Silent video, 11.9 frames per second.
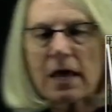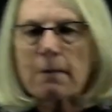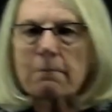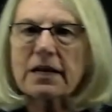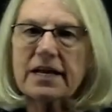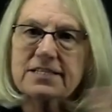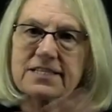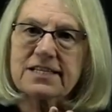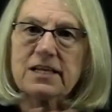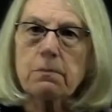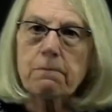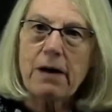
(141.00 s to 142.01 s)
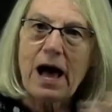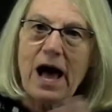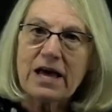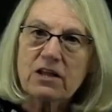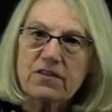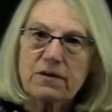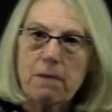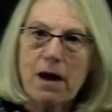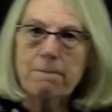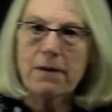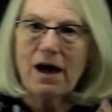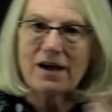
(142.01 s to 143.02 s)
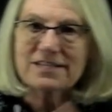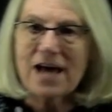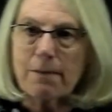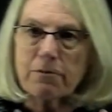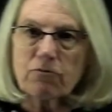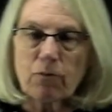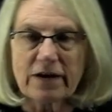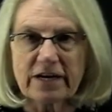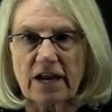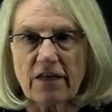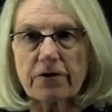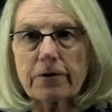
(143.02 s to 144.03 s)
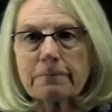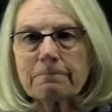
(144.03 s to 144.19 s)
But I still pile them up on top of one another.